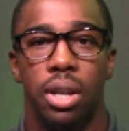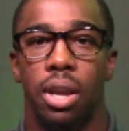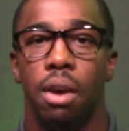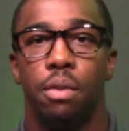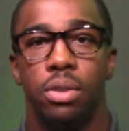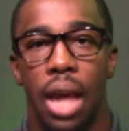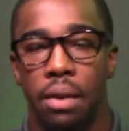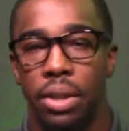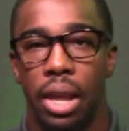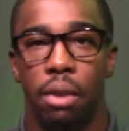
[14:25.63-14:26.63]
It covers
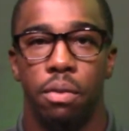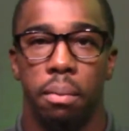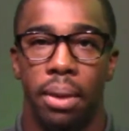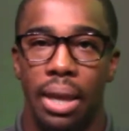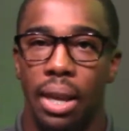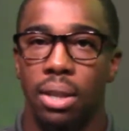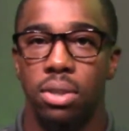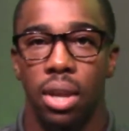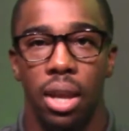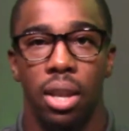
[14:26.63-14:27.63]
everything from beginning
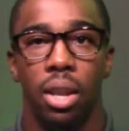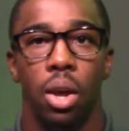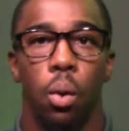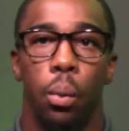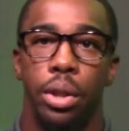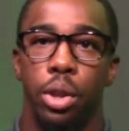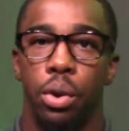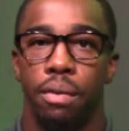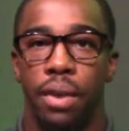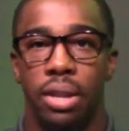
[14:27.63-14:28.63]
to end, whether you're
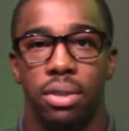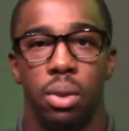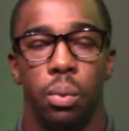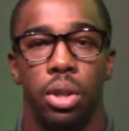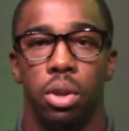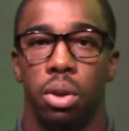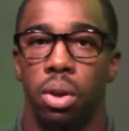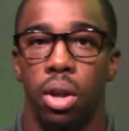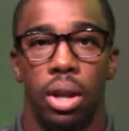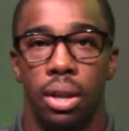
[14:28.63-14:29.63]
investing, whether you're
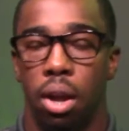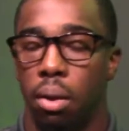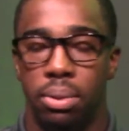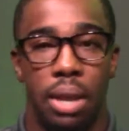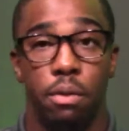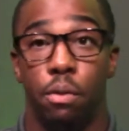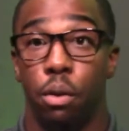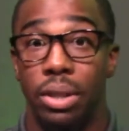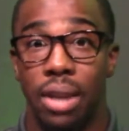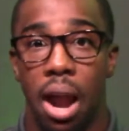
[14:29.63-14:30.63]
saving for
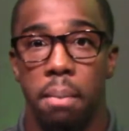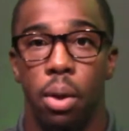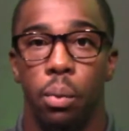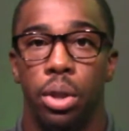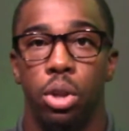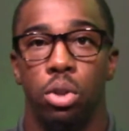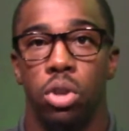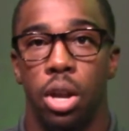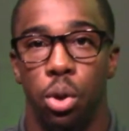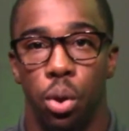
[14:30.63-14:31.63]
retirement, whether you're
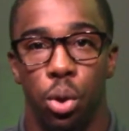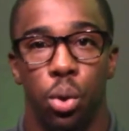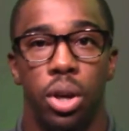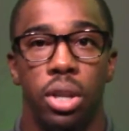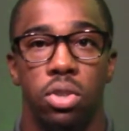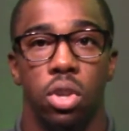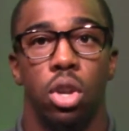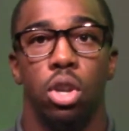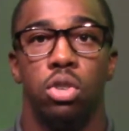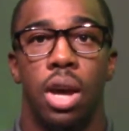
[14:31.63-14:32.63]
trying to do annuities,
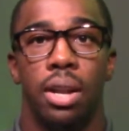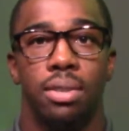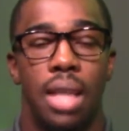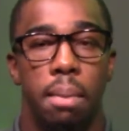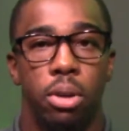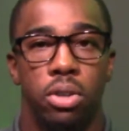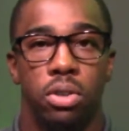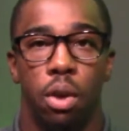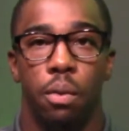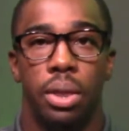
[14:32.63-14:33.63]
you're trying to establish
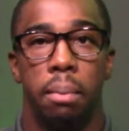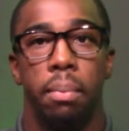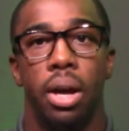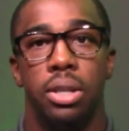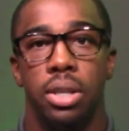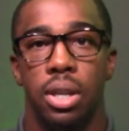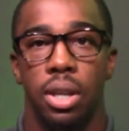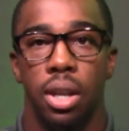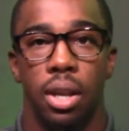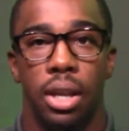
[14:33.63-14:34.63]
yourself with a budget,
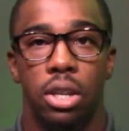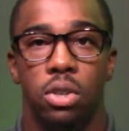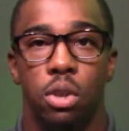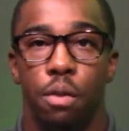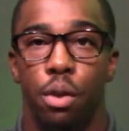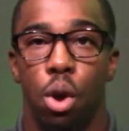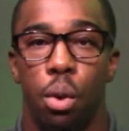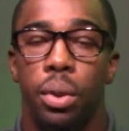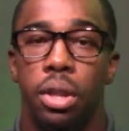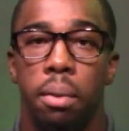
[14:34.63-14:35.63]
get yourself in order
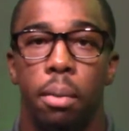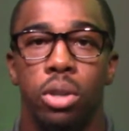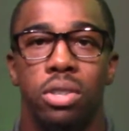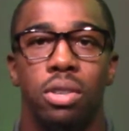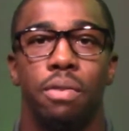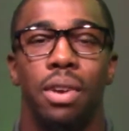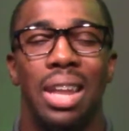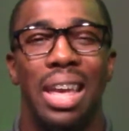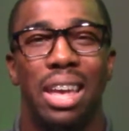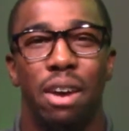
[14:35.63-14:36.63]
with an emergency fund.
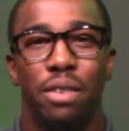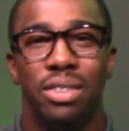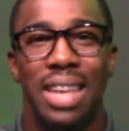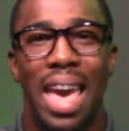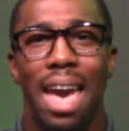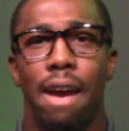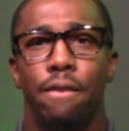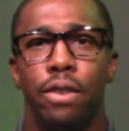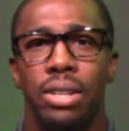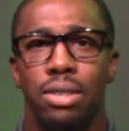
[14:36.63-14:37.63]
It covers
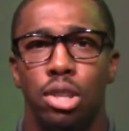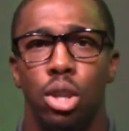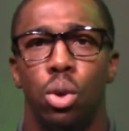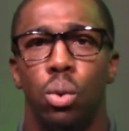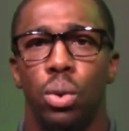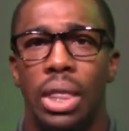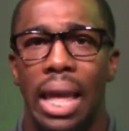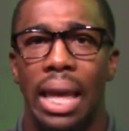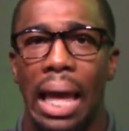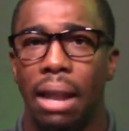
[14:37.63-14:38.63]
every single
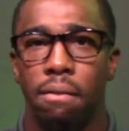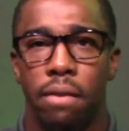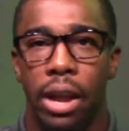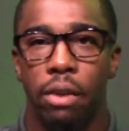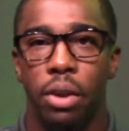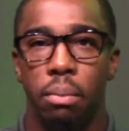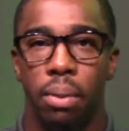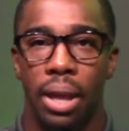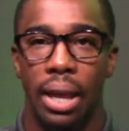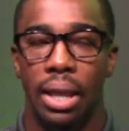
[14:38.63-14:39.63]
thing in very
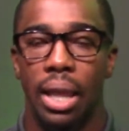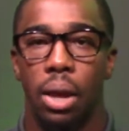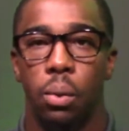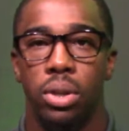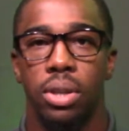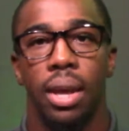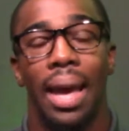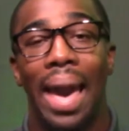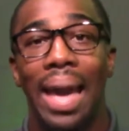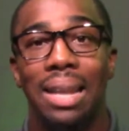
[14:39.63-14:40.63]
plain language.
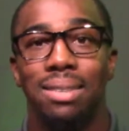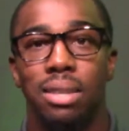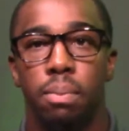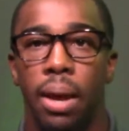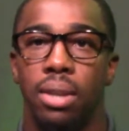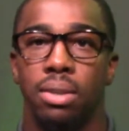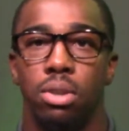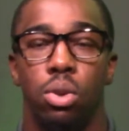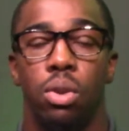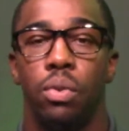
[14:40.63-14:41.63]
86 pages.
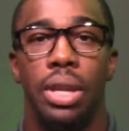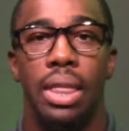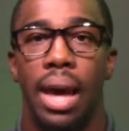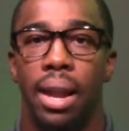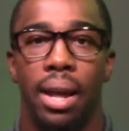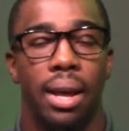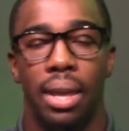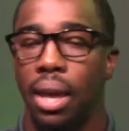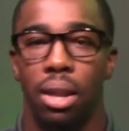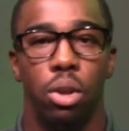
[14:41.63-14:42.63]
You can read that
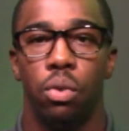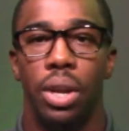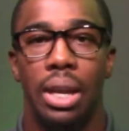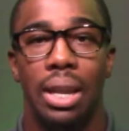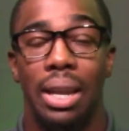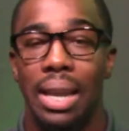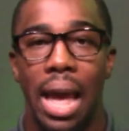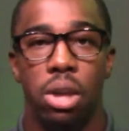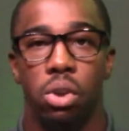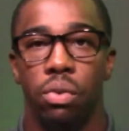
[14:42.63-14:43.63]
again. You can read it in a day.
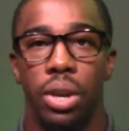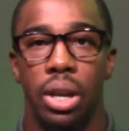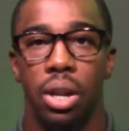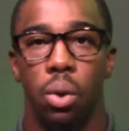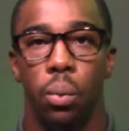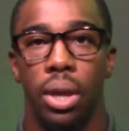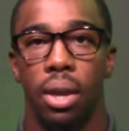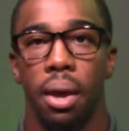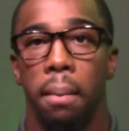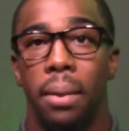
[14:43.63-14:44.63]
You can read it in a week.
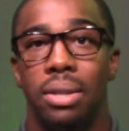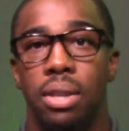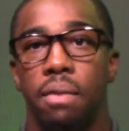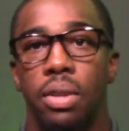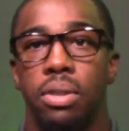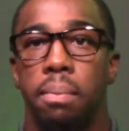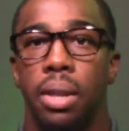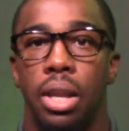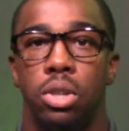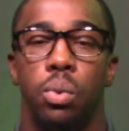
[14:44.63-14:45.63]
But it's definitely something
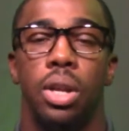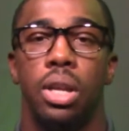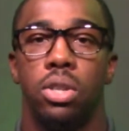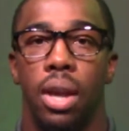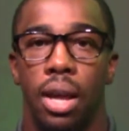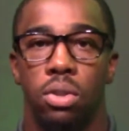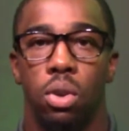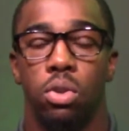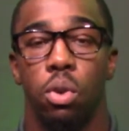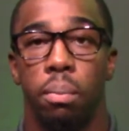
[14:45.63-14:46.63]
that you want to get your hands
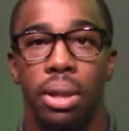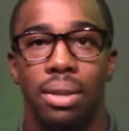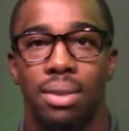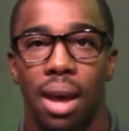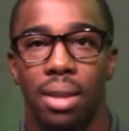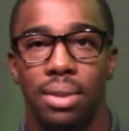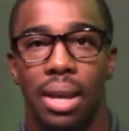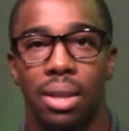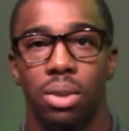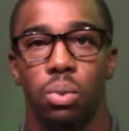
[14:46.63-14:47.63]
on. So please
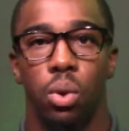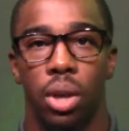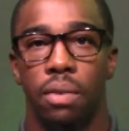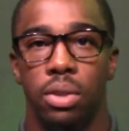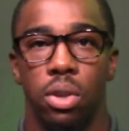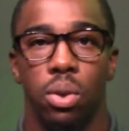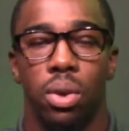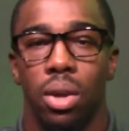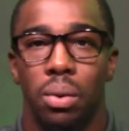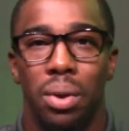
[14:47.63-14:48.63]
contact us. We'll give it to you.
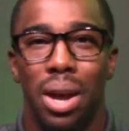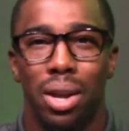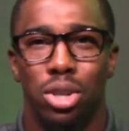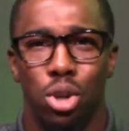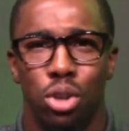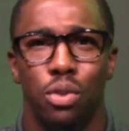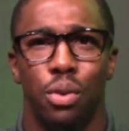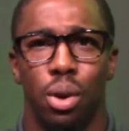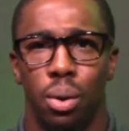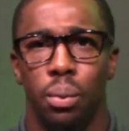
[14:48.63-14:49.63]
We're not going to charge you
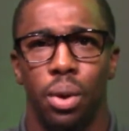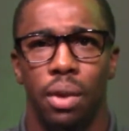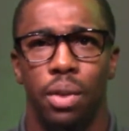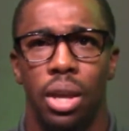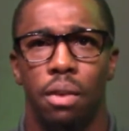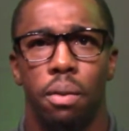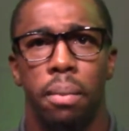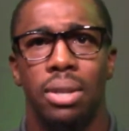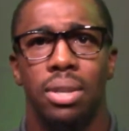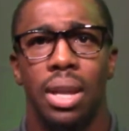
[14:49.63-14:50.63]
for it. We'll give you the
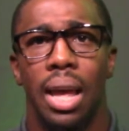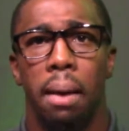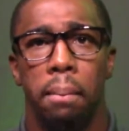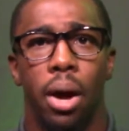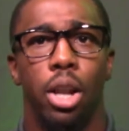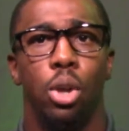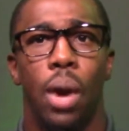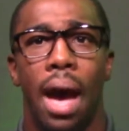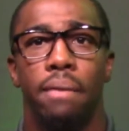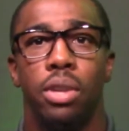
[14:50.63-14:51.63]
information, but you
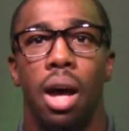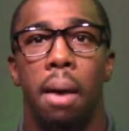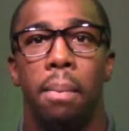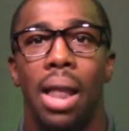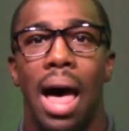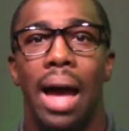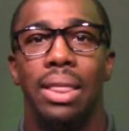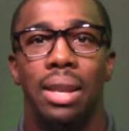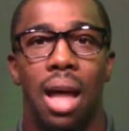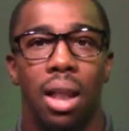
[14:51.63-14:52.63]
have to apply
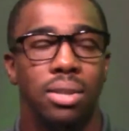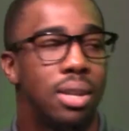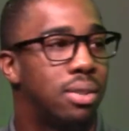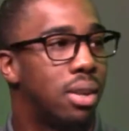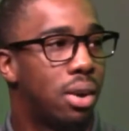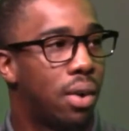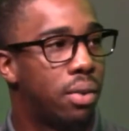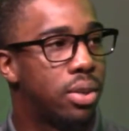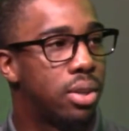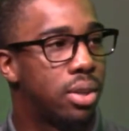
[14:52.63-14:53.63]
the knowledge that's in there. Right, Regina?